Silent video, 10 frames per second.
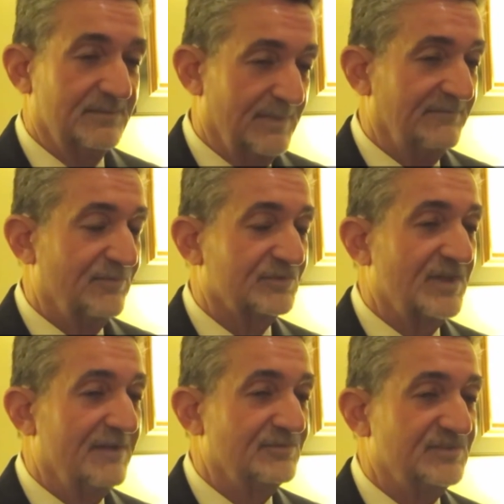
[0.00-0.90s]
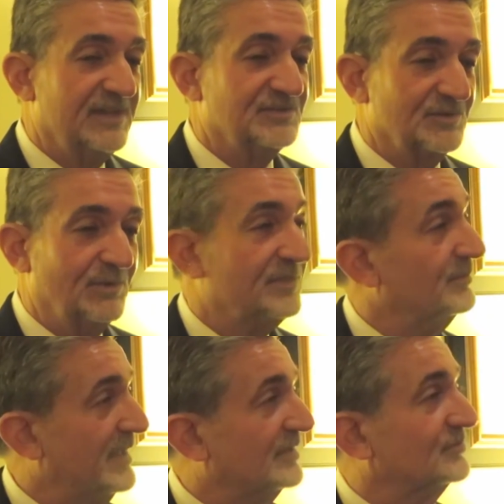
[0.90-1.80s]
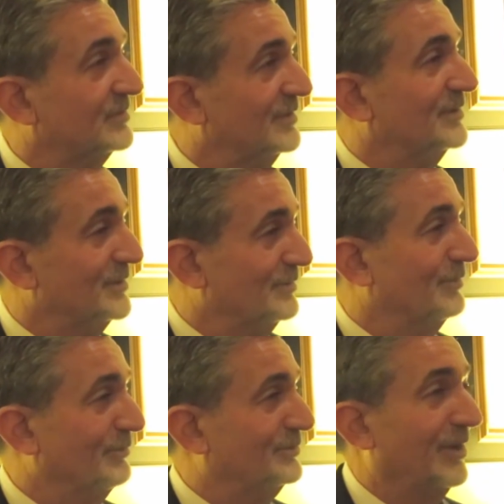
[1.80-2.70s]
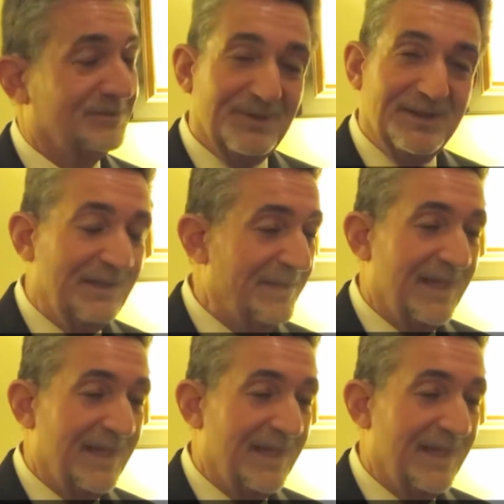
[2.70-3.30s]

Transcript: In my first conversation with him, that's what we talked about.